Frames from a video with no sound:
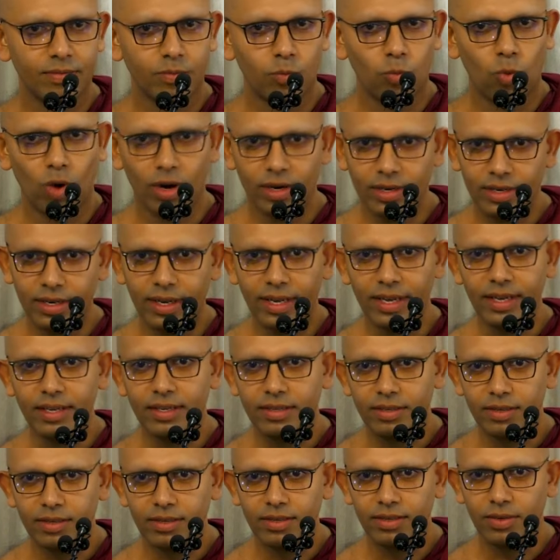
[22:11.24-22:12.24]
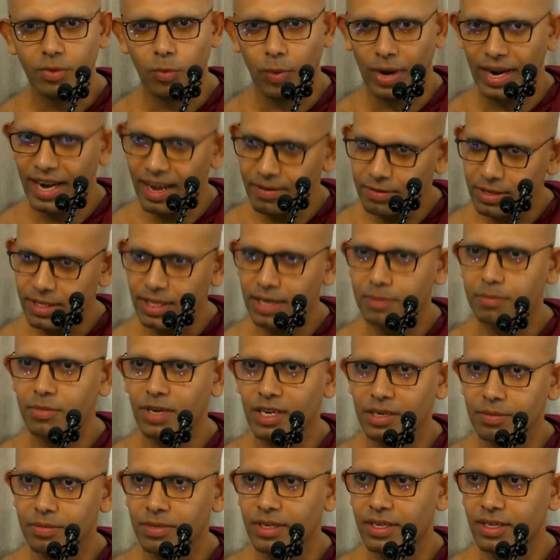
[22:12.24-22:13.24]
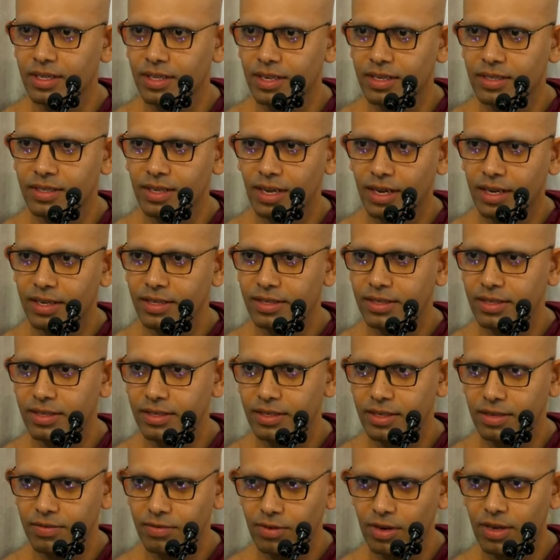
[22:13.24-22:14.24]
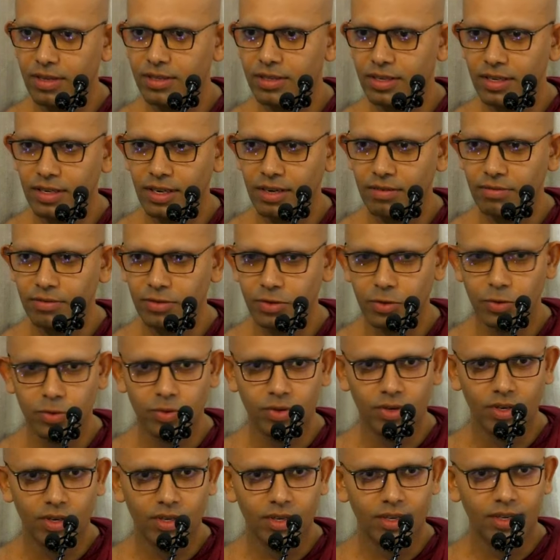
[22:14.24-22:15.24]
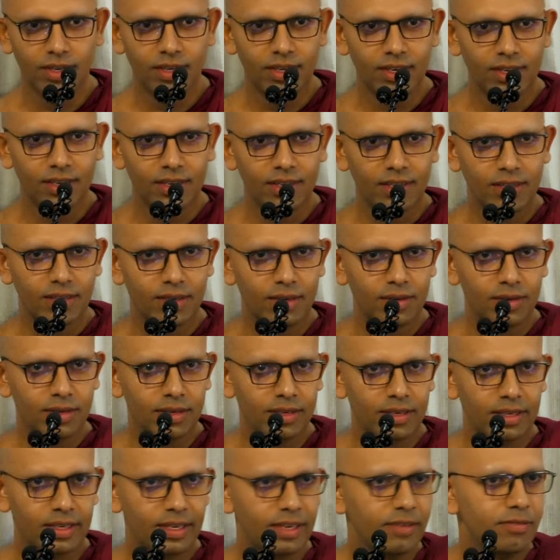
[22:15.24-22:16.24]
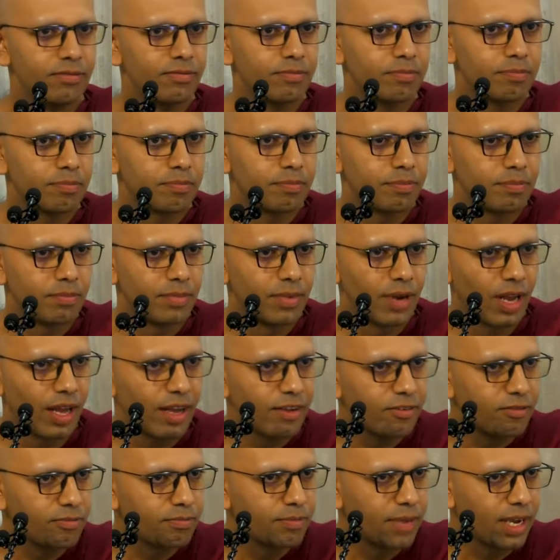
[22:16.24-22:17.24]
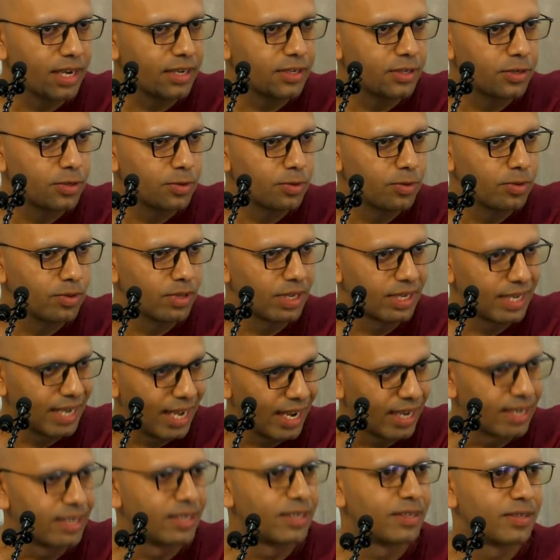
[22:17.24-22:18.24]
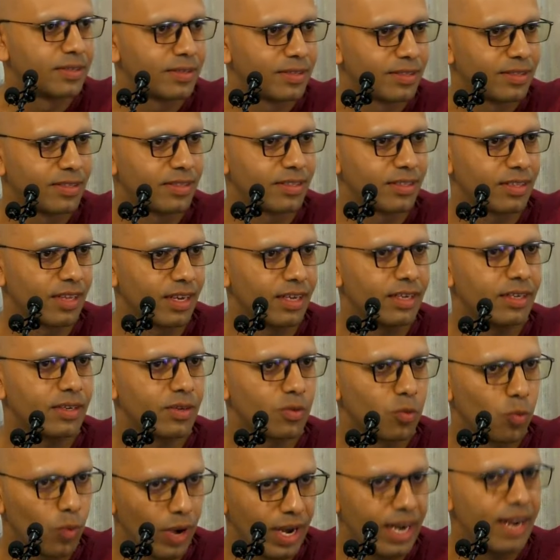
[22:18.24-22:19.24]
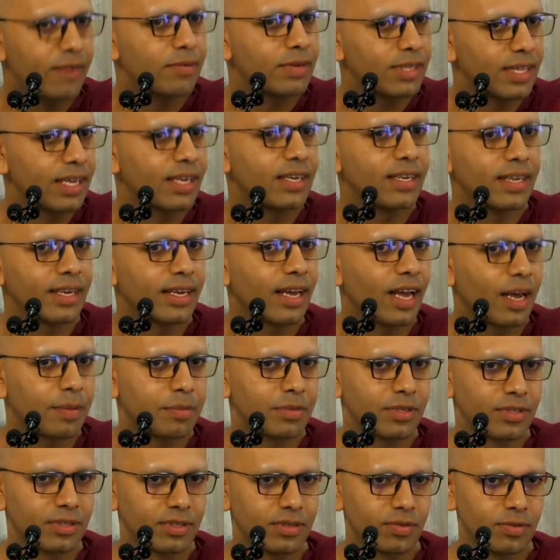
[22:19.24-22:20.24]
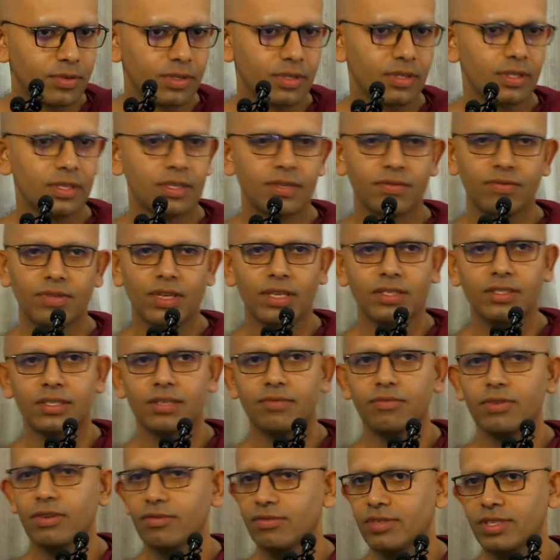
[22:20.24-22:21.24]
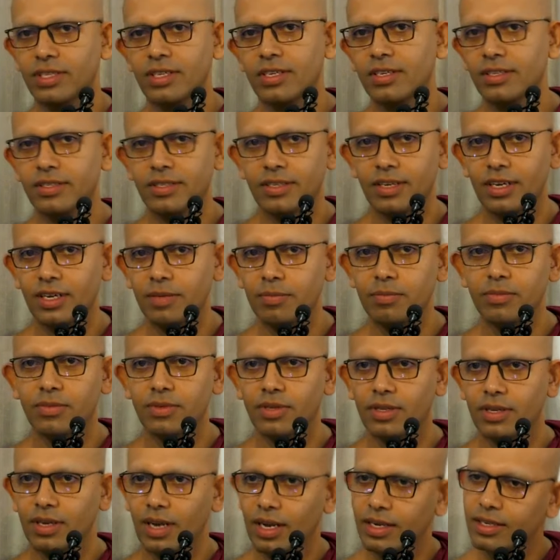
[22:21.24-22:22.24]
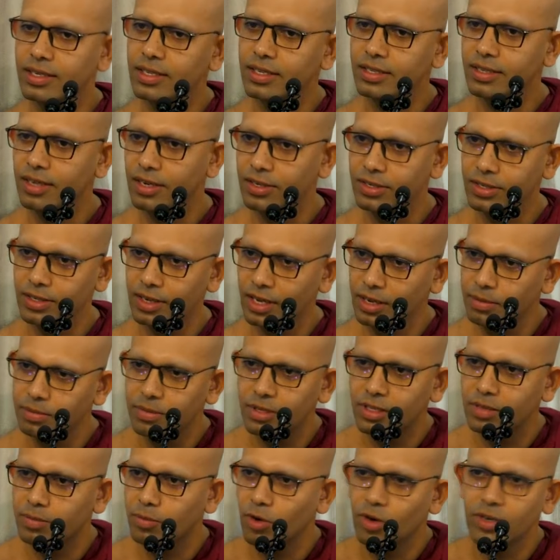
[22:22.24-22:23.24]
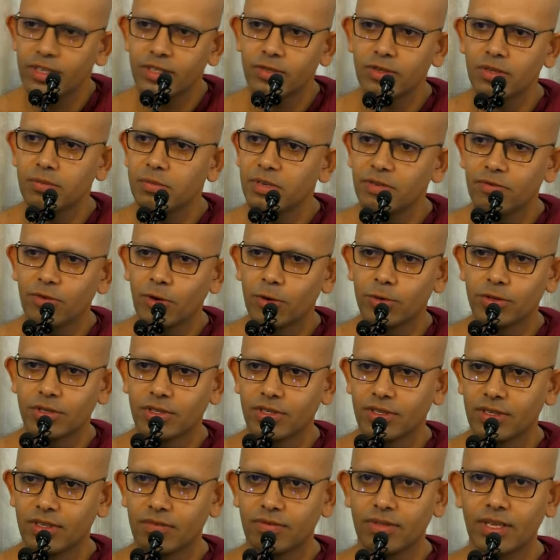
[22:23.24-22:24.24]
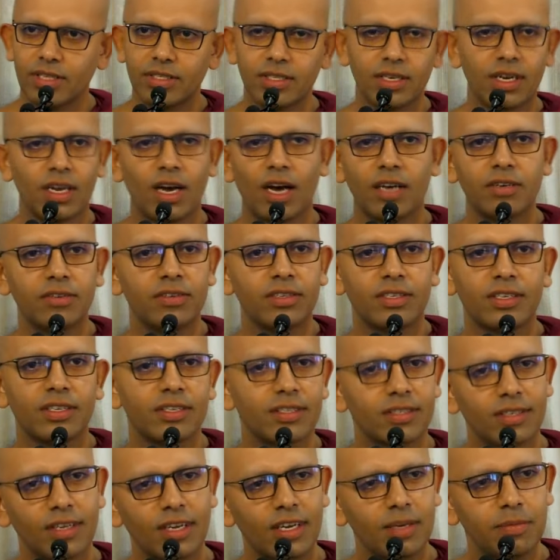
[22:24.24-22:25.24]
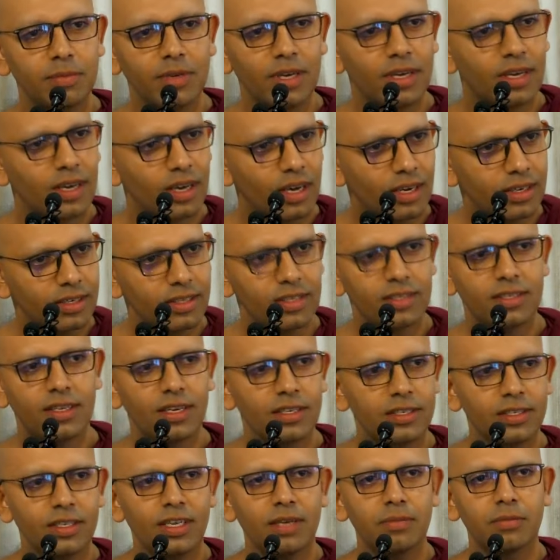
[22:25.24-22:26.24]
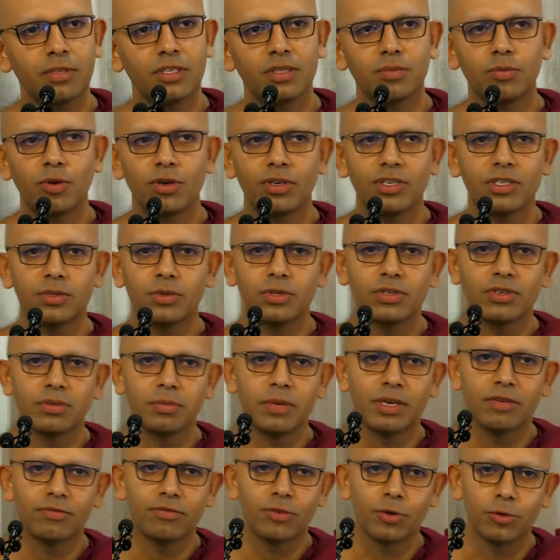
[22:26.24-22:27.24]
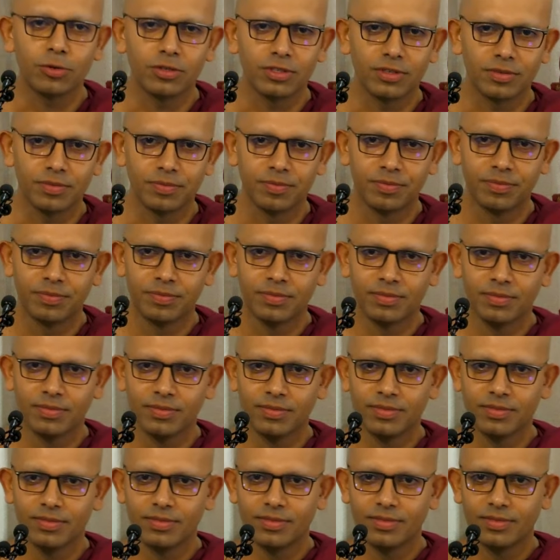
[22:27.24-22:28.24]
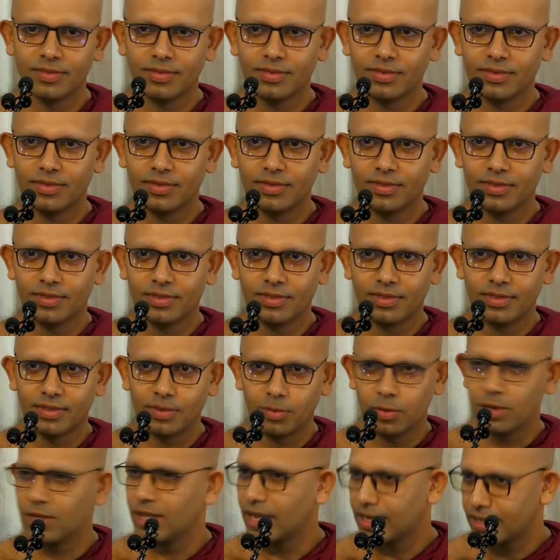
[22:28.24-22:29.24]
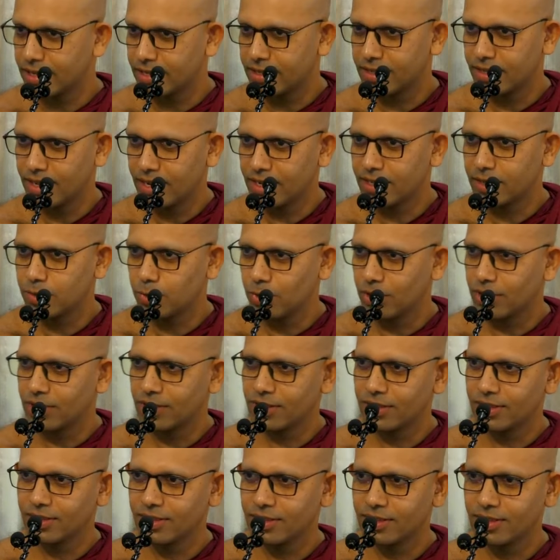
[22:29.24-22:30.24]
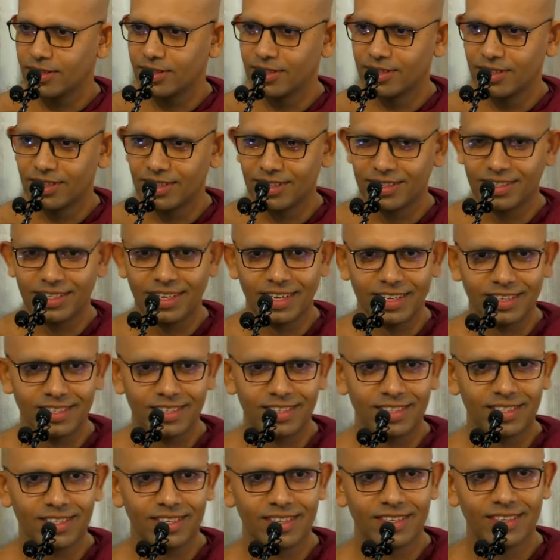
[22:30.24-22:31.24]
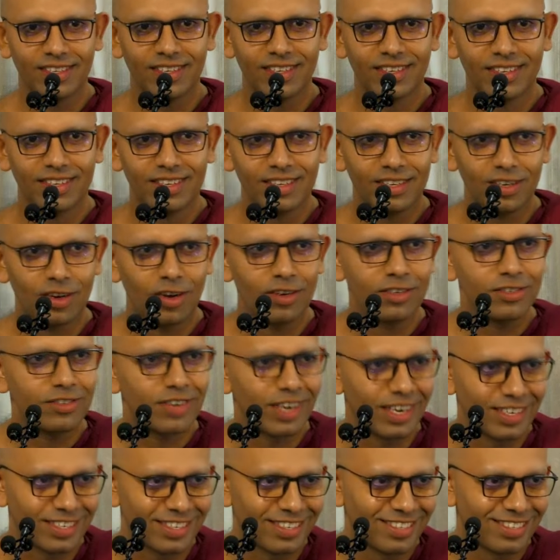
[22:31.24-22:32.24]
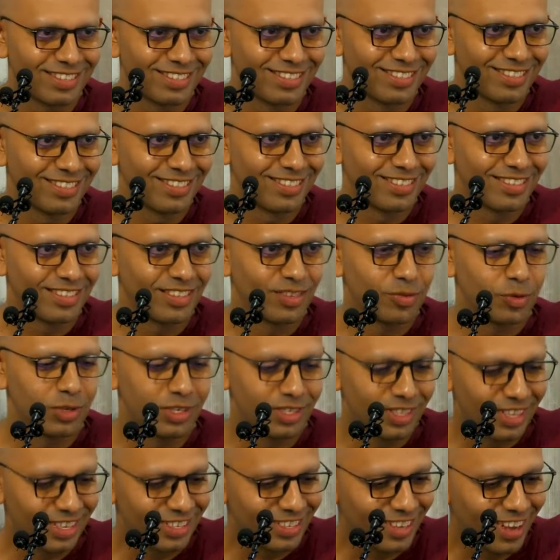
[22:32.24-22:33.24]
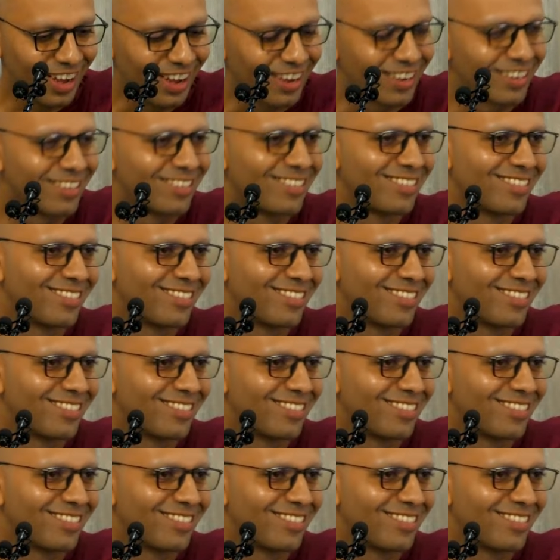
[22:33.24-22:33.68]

One day, whenever that might be, that science is advanced enough to give life back to the dead, right? Whenever that day happens, if that's in 50 years' time, until such time, these bodies will be frozen. If that's in 100 years' time, until such time, these bodies will remain frozen. Well, that is what it says in the contract which they sign.